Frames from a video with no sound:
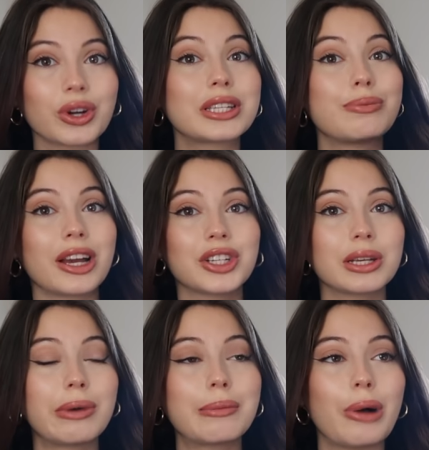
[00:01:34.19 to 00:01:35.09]

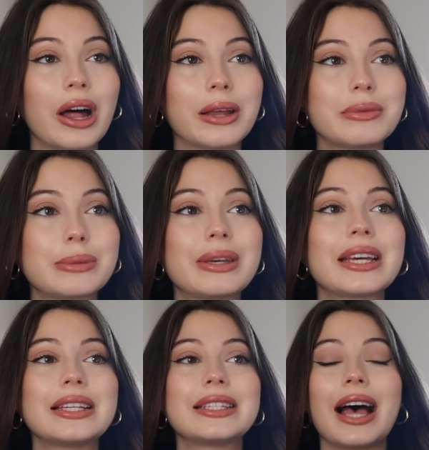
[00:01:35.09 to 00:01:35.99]
especially my bottoms,
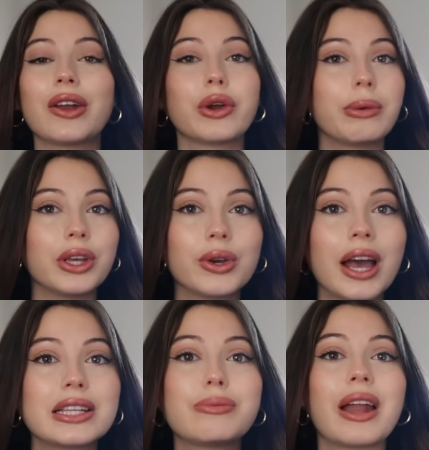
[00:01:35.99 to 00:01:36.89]
because I don't know about you
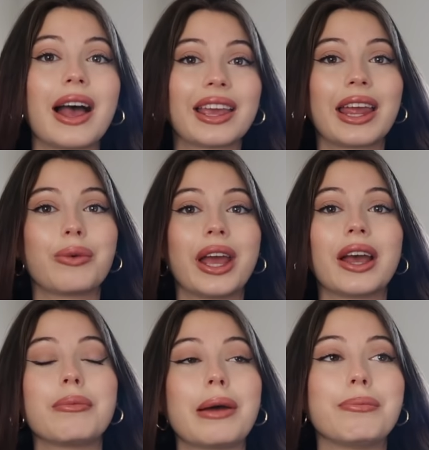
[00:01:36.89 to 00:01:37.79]
guys, but I gain
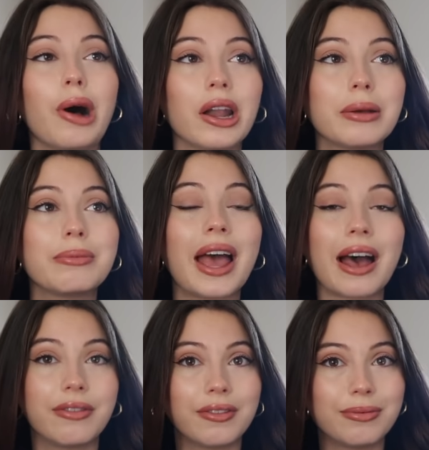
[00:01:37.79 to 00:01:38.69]
weight on my bottom
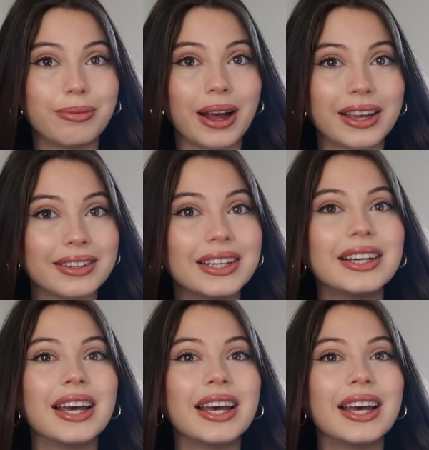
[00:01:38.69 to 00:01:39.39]
half of my